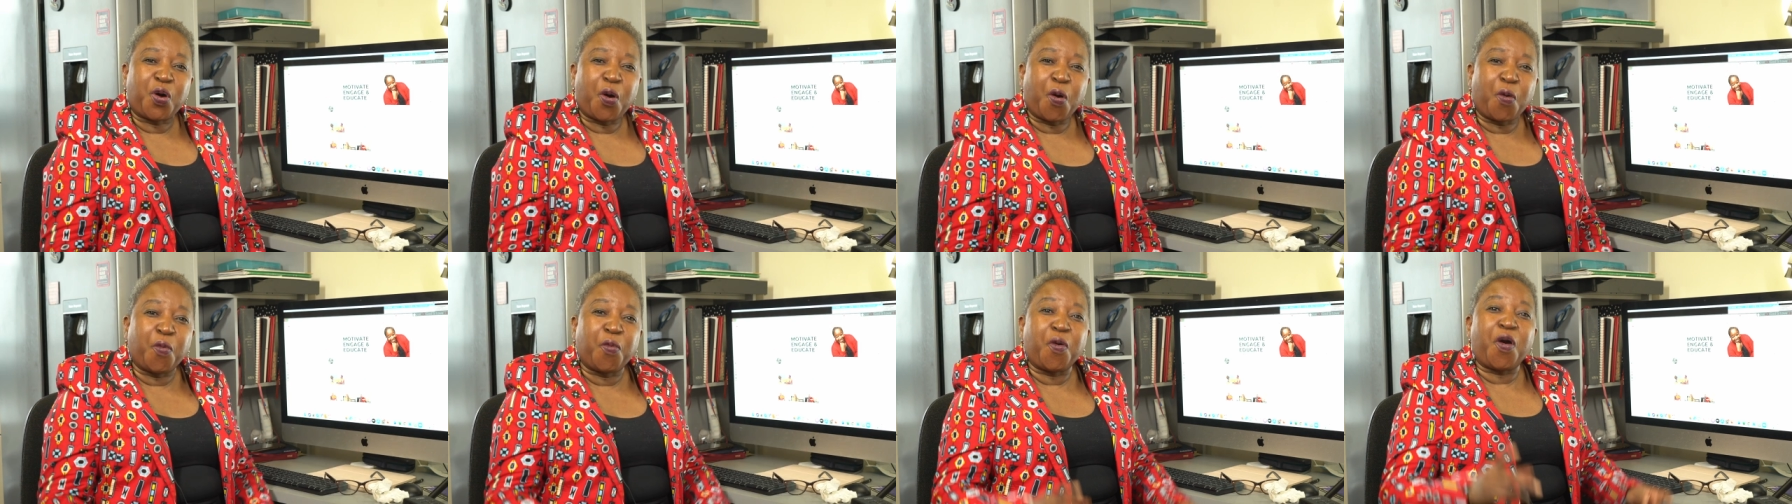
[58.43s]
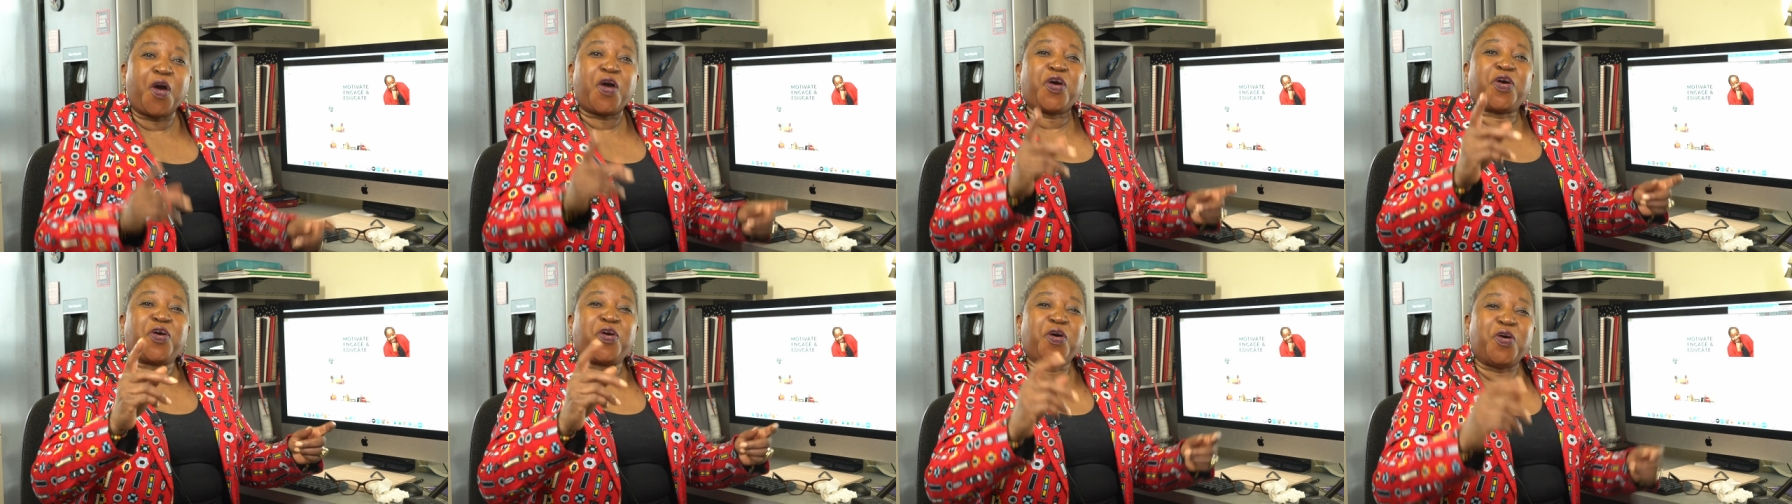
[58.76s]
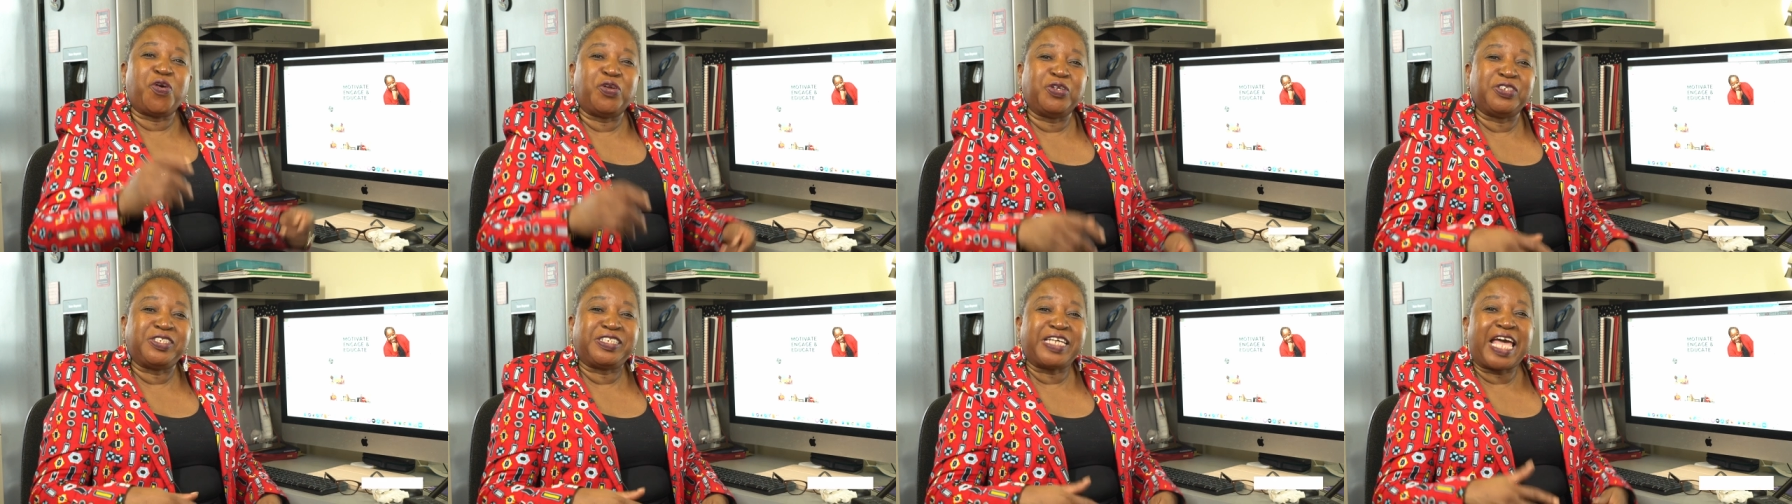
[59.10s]
work
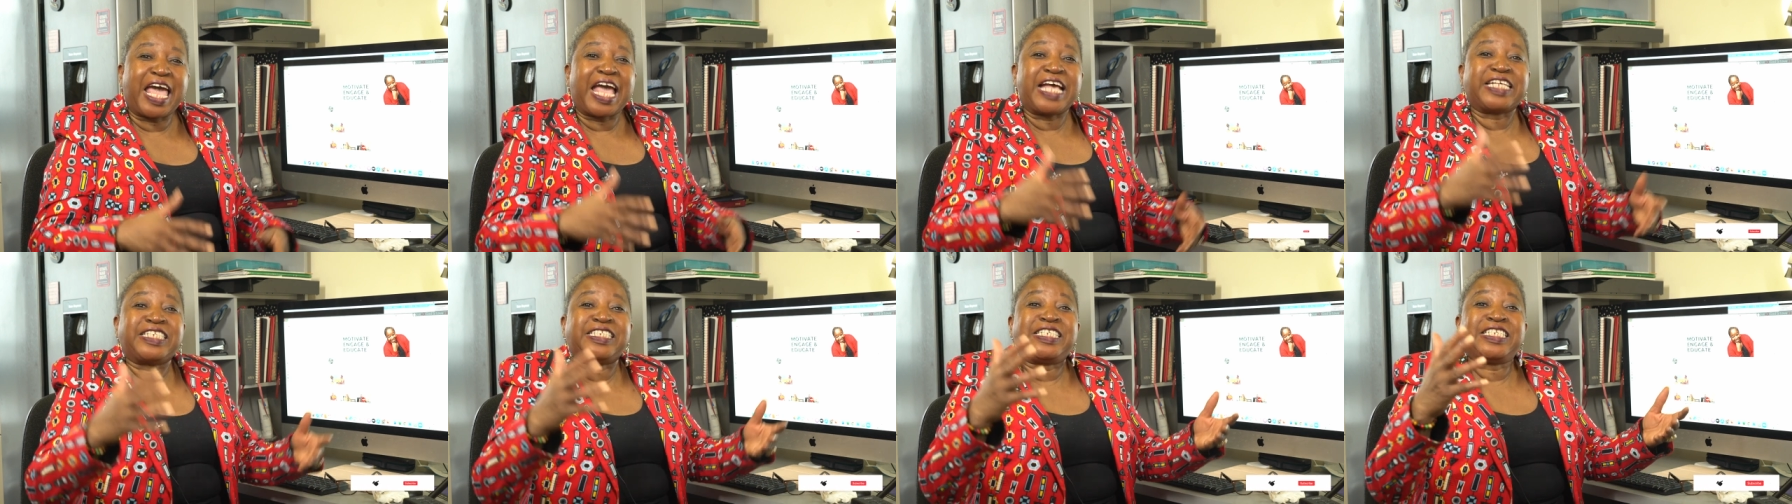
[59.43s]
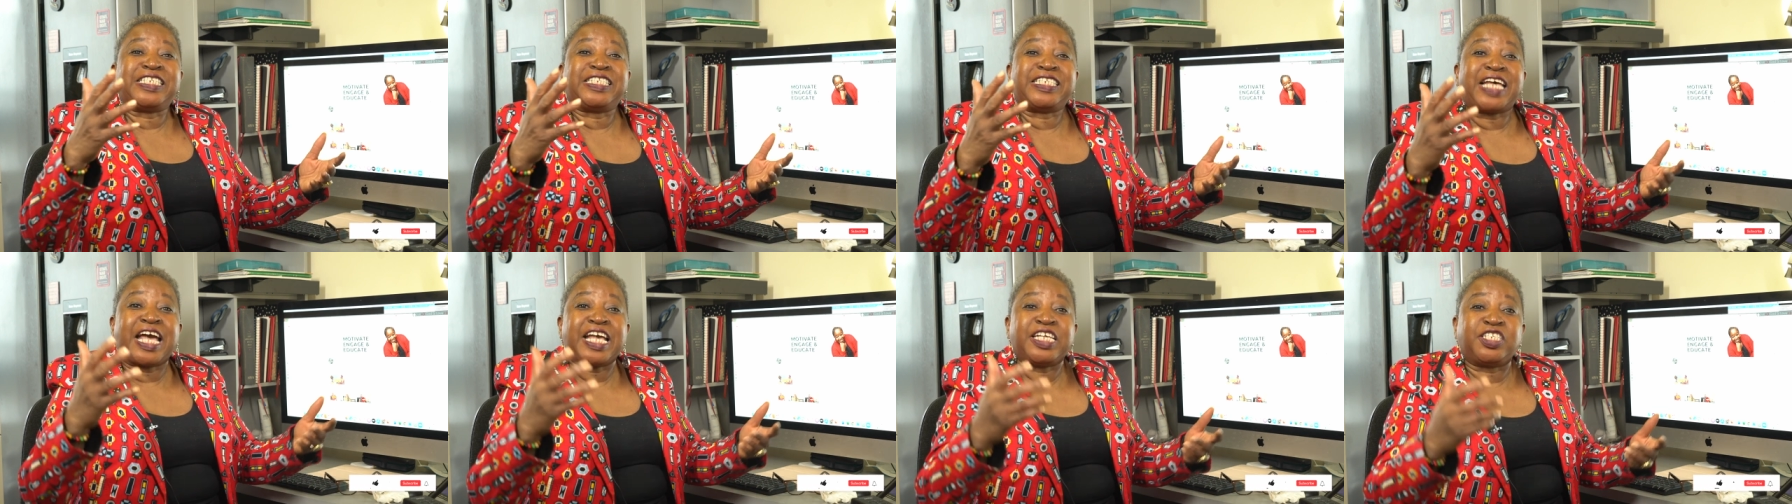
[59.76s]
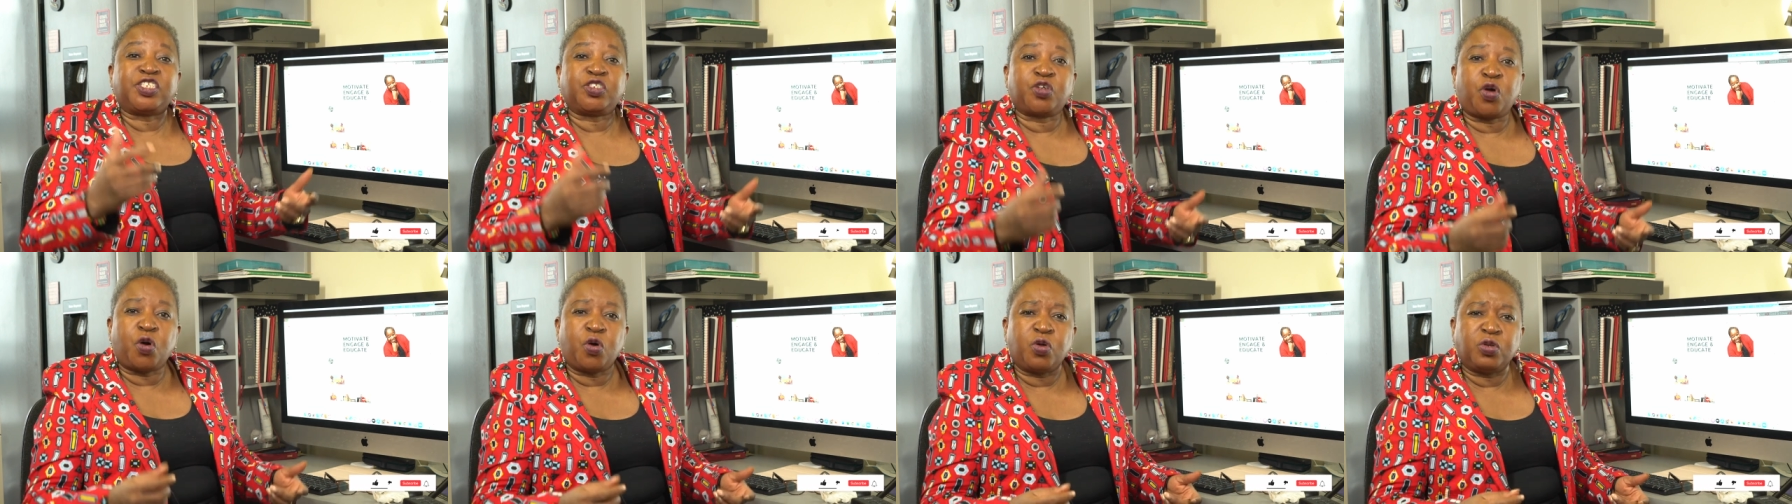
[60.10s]
goals,
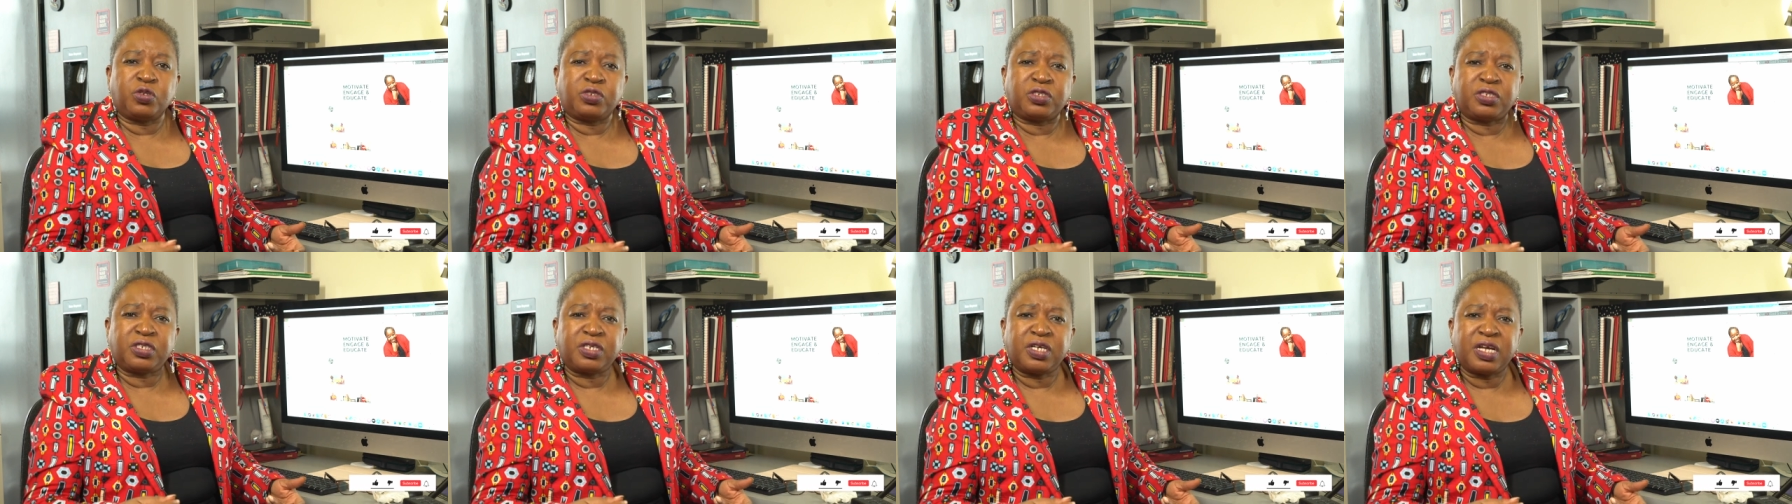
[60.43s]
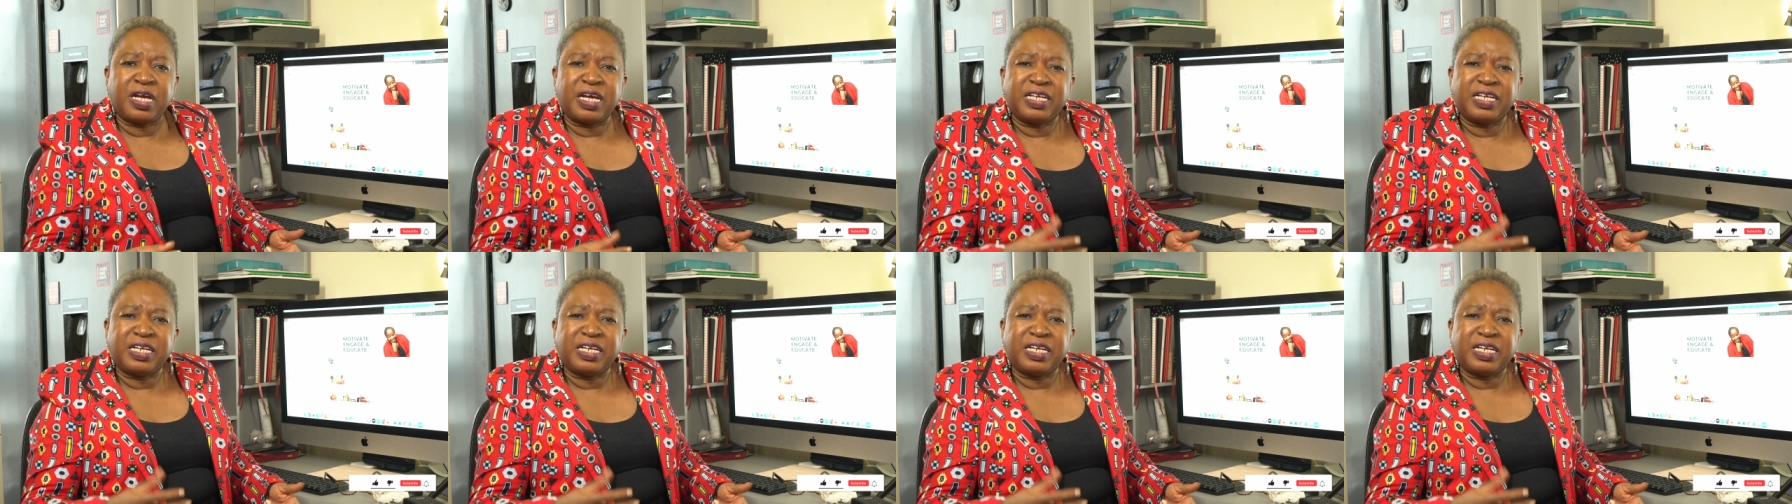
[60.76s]
exercise goals,